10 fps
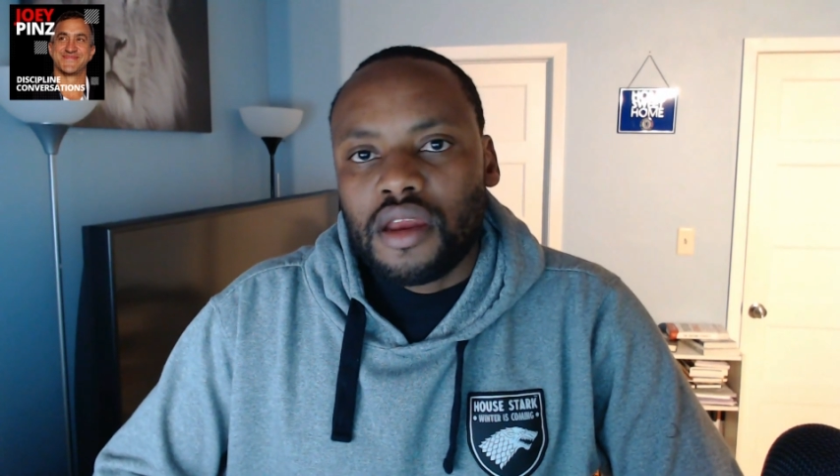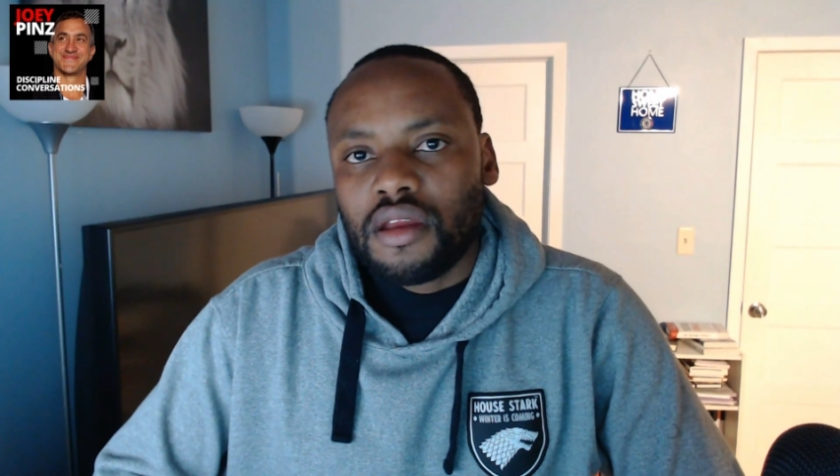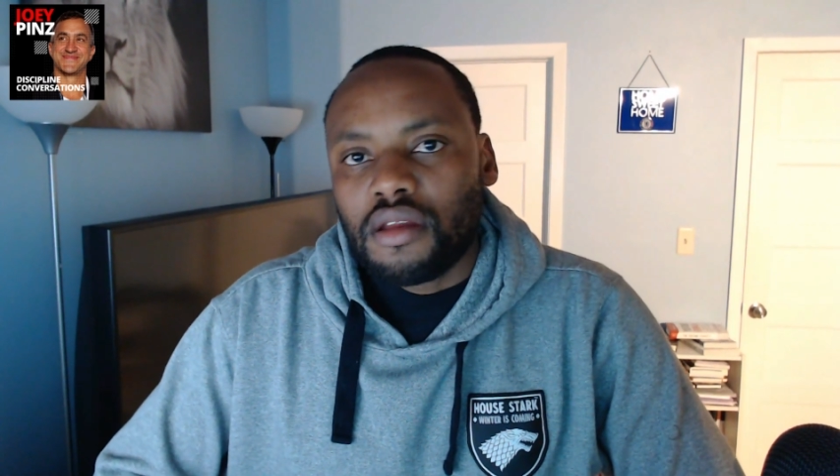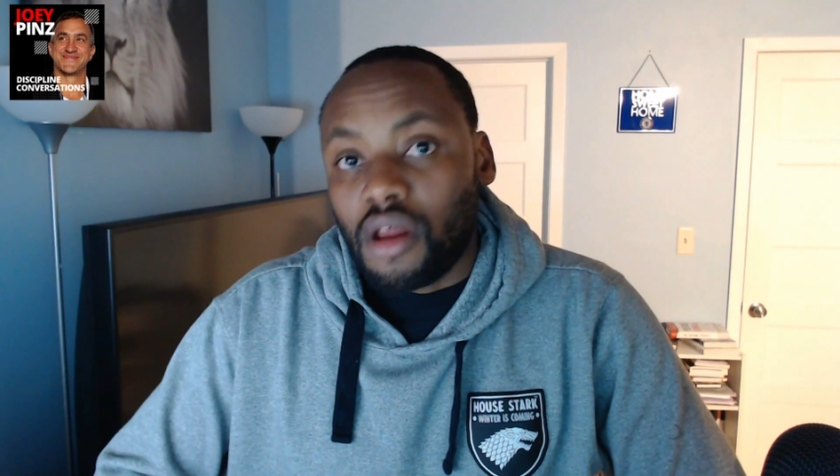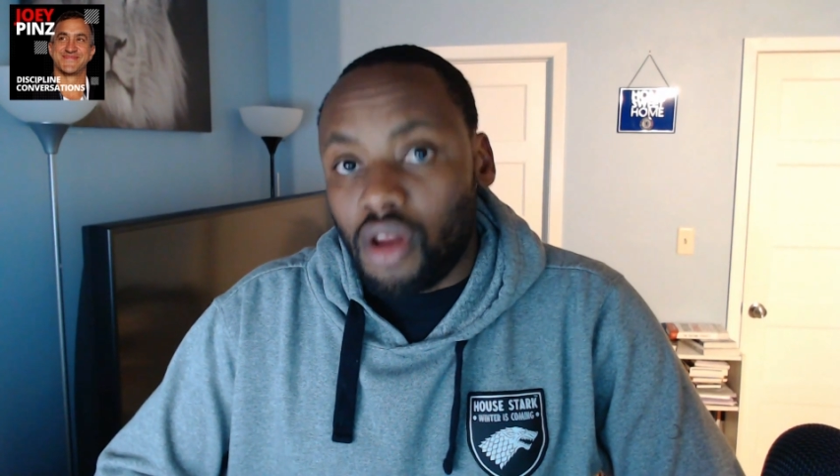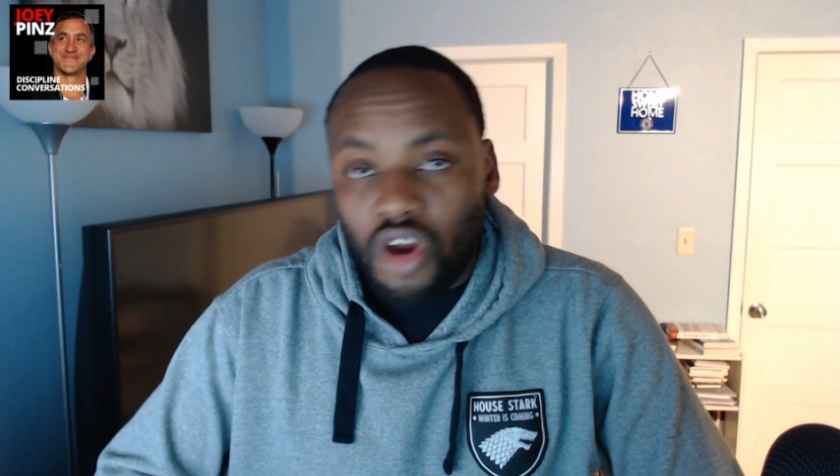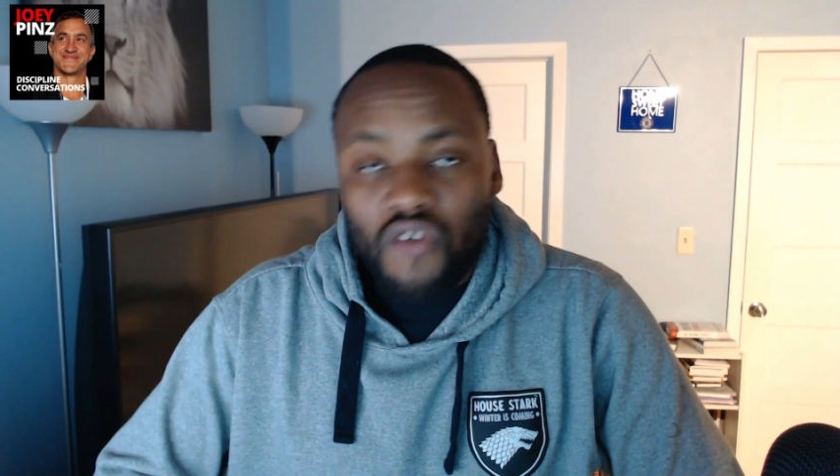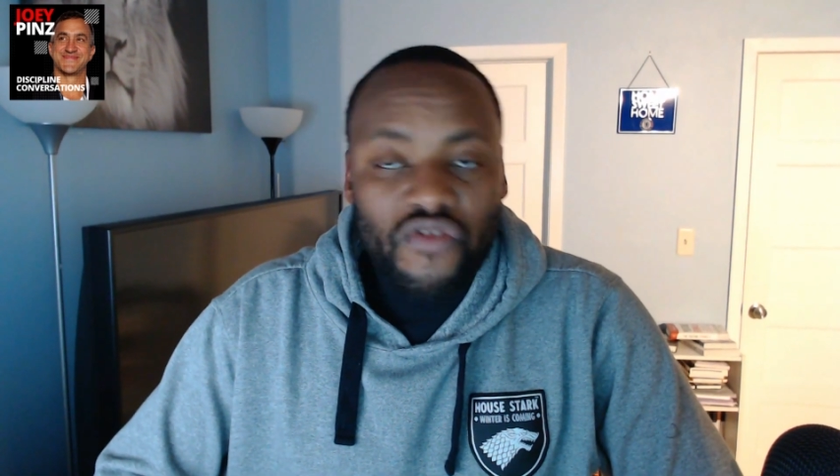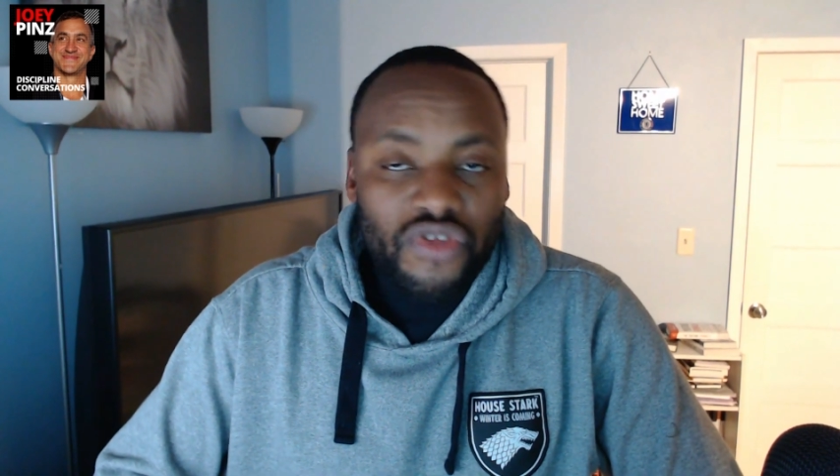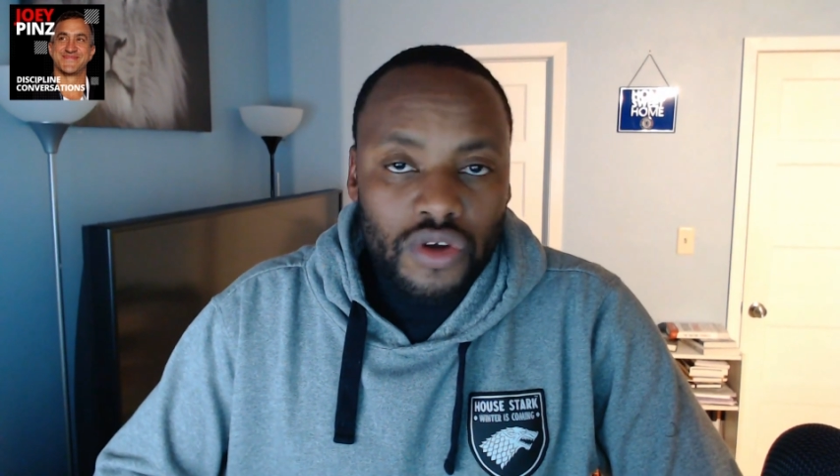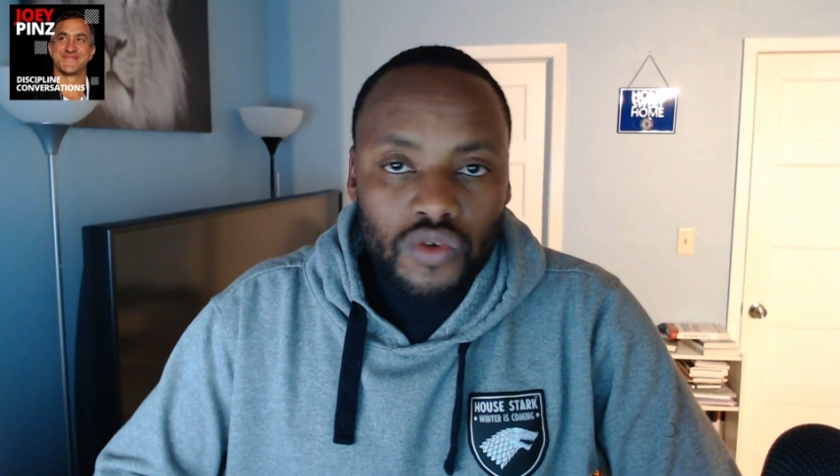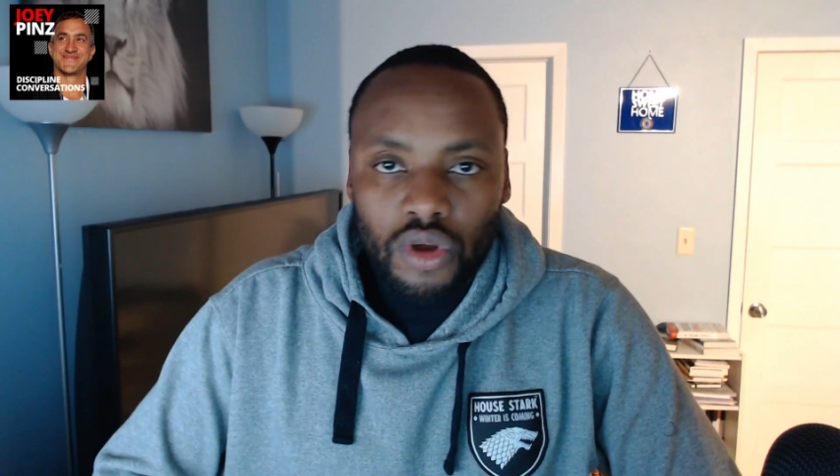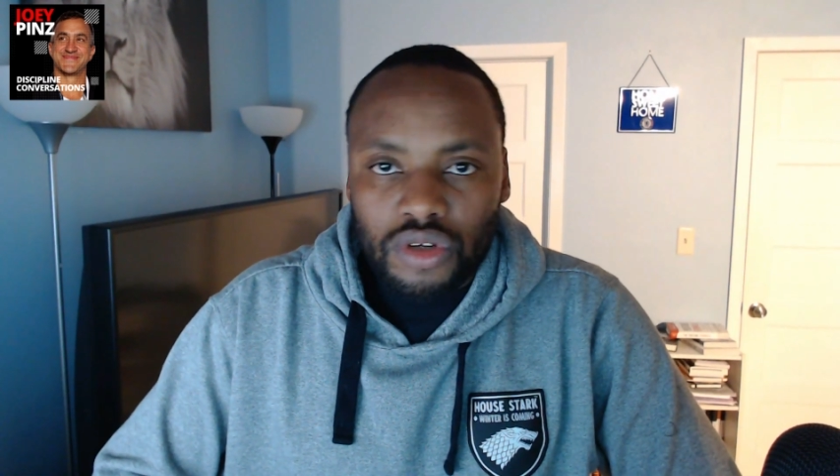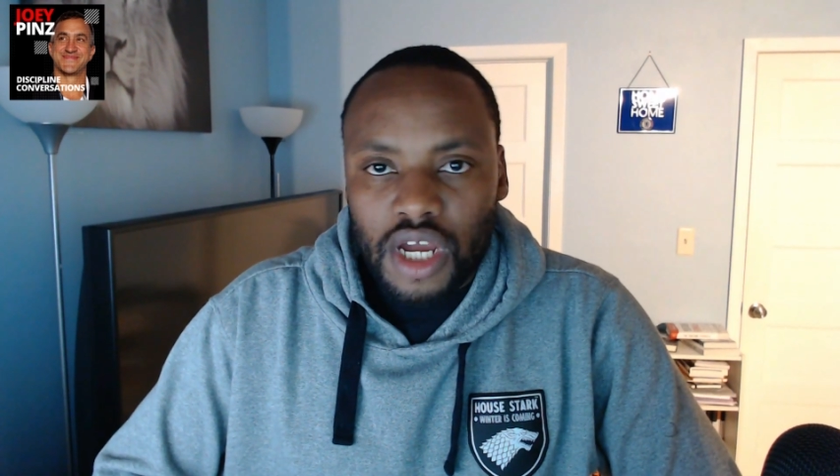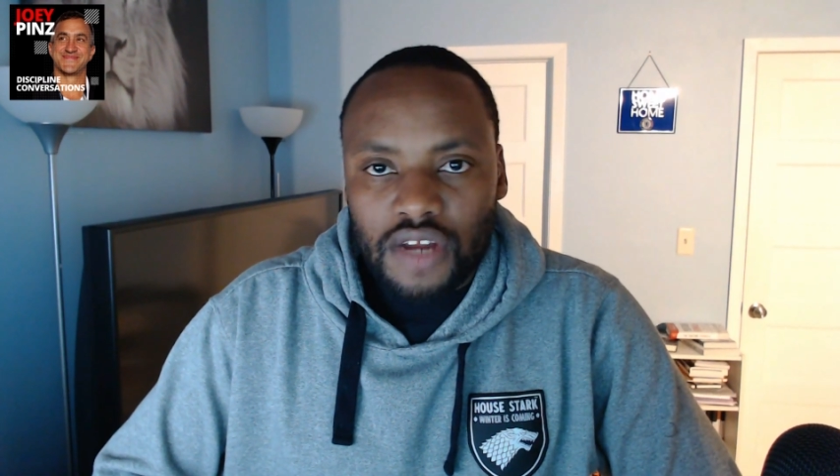in a lot of
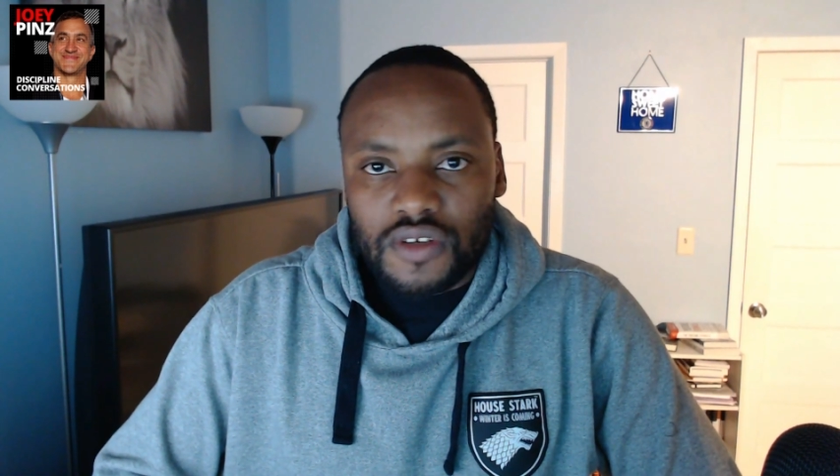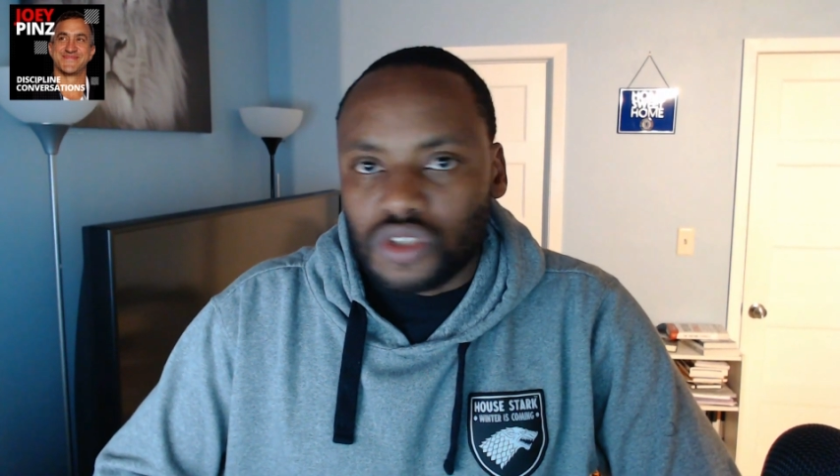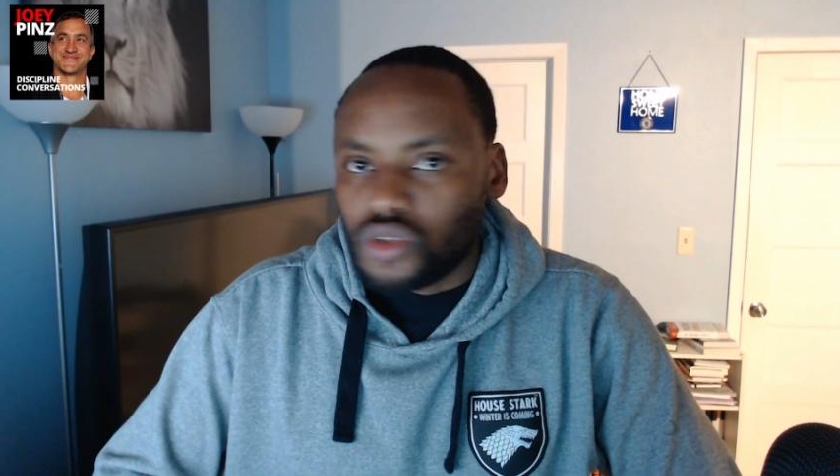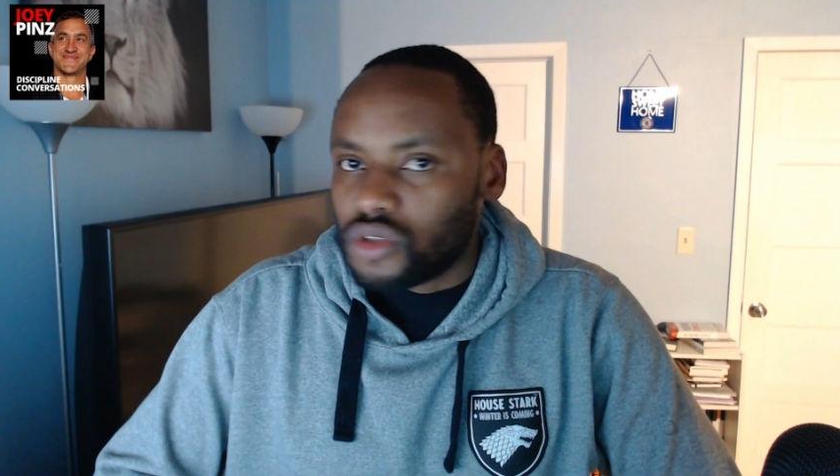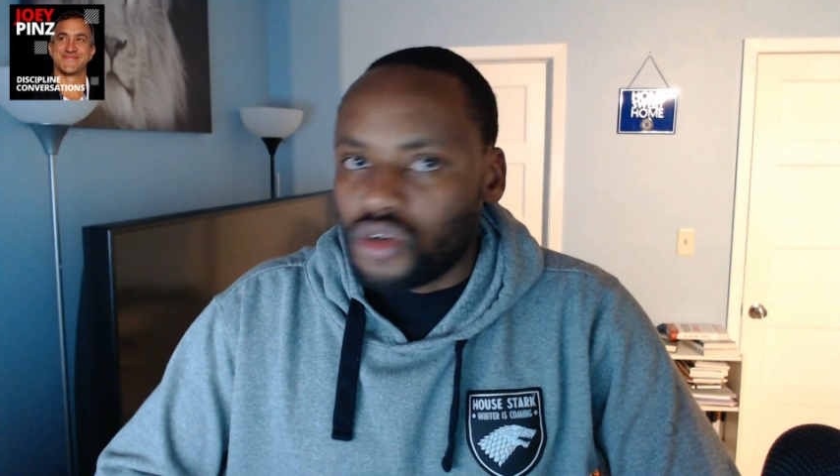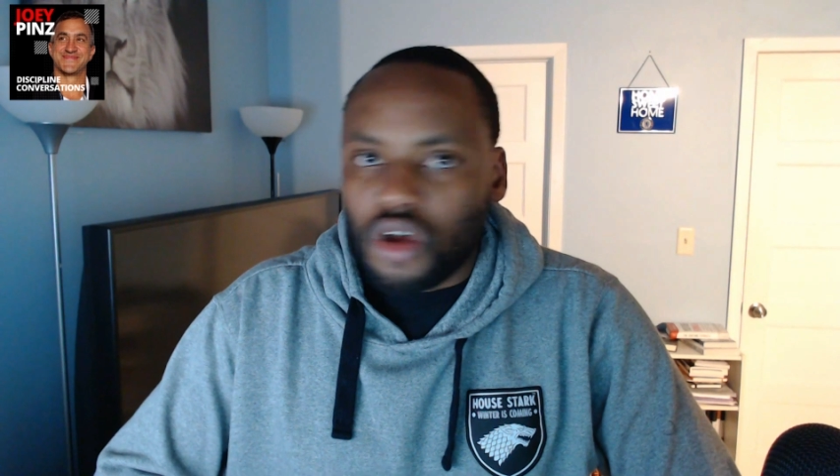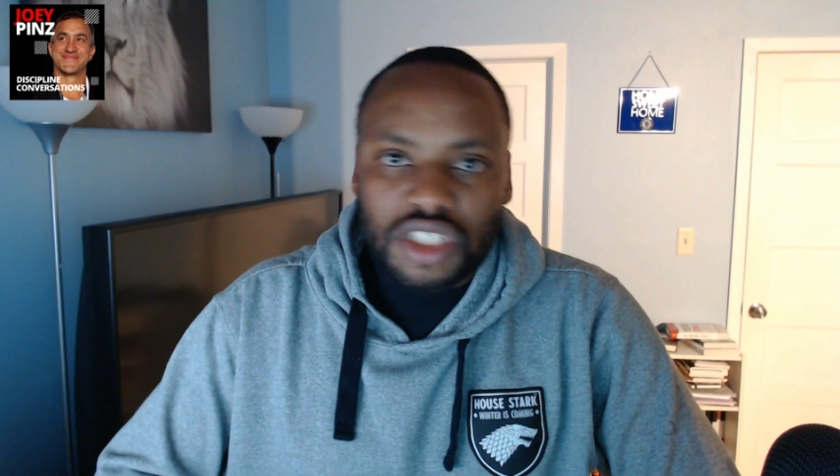third world countries,